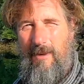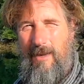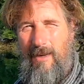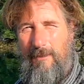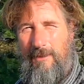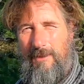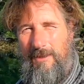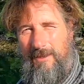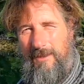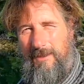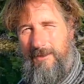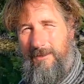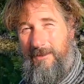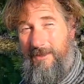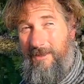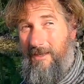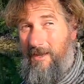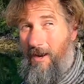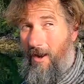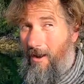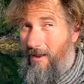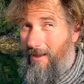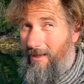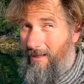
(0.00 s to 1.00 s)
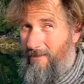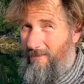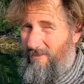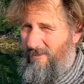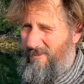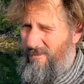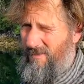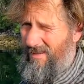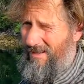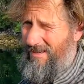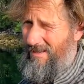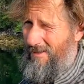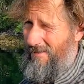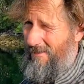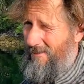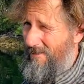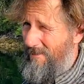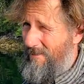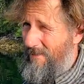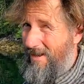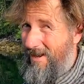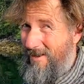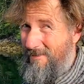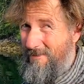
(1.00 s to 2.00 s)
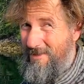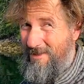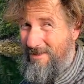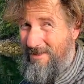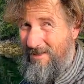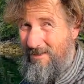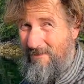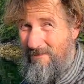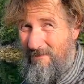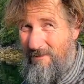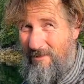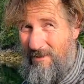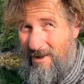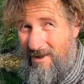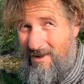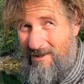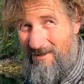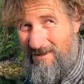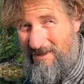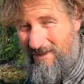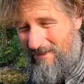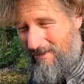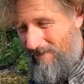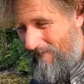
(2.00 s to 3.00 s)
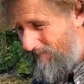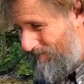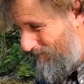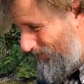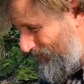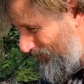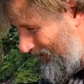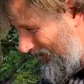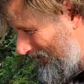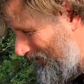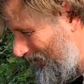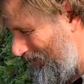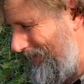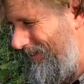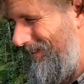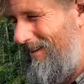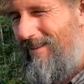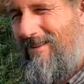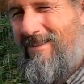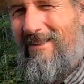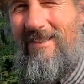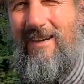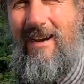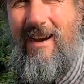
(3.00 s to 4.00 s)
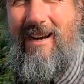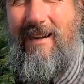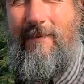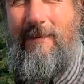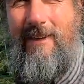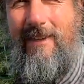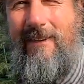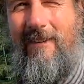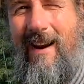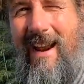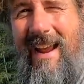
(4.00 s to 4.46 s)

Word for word: of barbecued garlic butter, barbecued prawns on the... Oh, it's gonna be